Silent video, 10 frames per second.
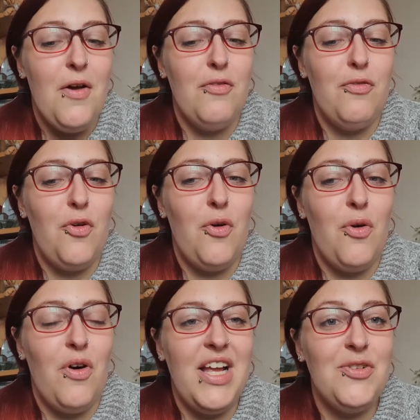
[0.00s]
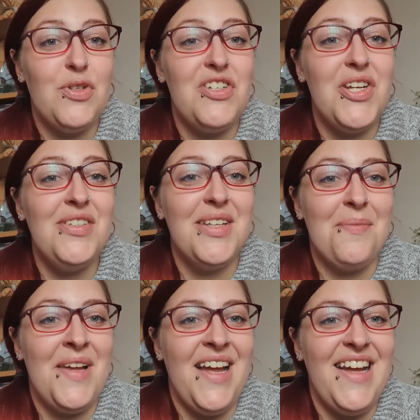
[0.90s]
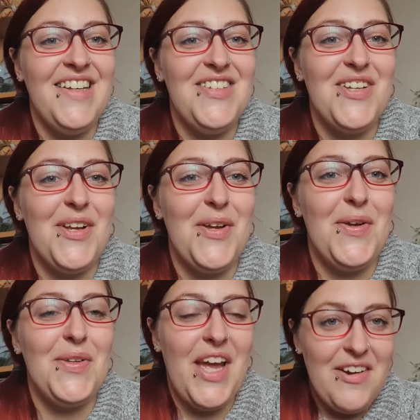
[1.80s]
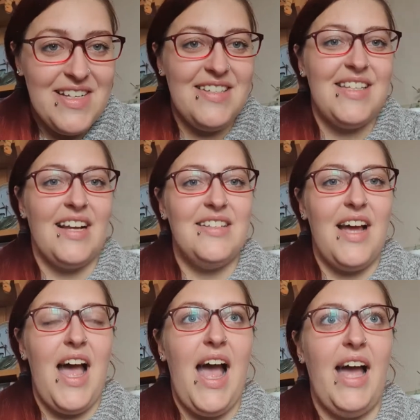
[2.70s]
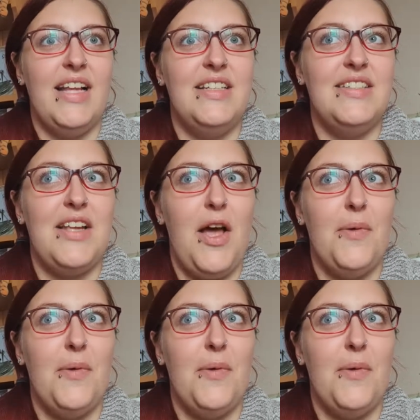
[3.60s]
for introducing me to the heritage sector and